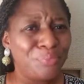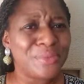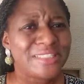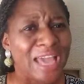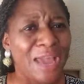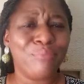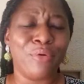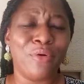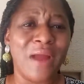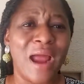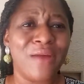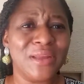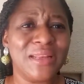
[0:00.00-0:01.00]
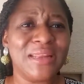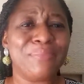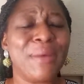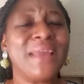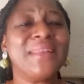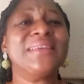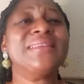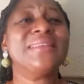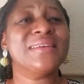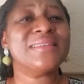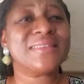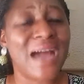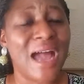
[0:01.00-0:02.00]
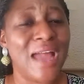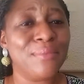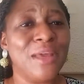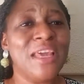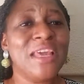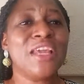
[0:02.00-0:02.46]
temporarily, pending the time